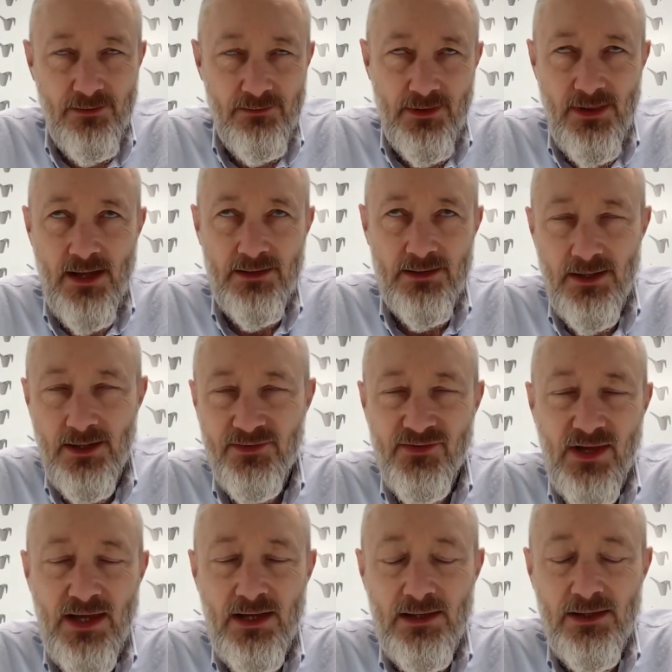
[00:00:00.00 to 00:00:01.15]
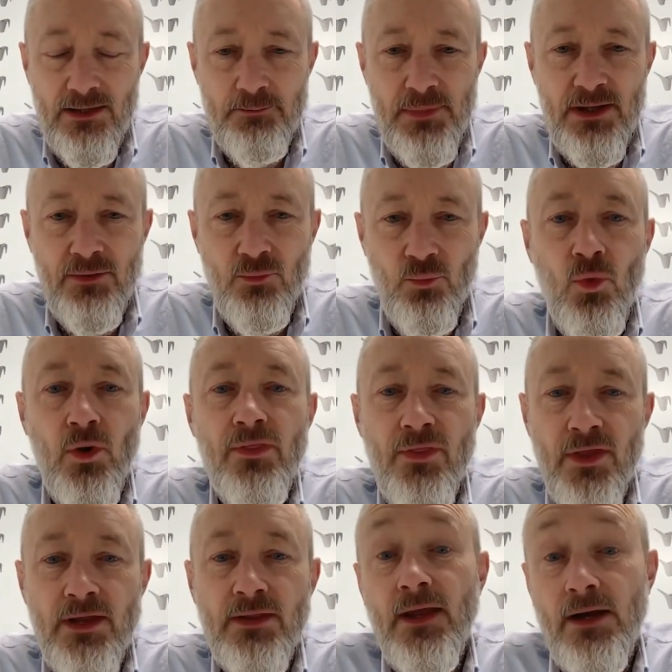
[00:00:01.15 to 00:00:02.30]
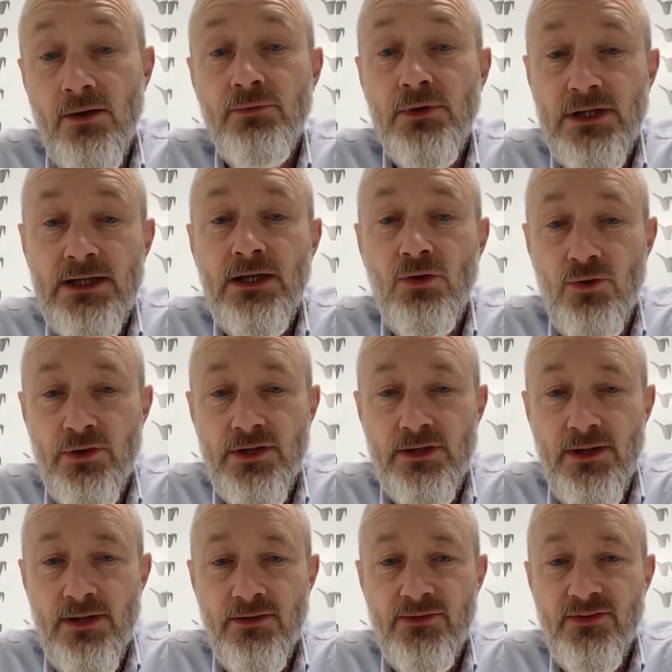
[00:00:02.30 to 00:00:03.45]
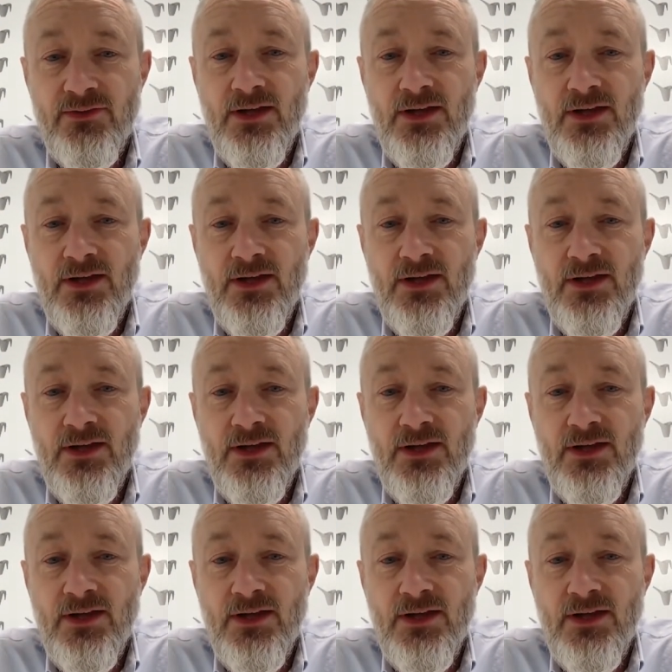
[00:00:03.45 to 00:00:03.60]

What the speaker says: that not scaling, but one thing that I really learned in this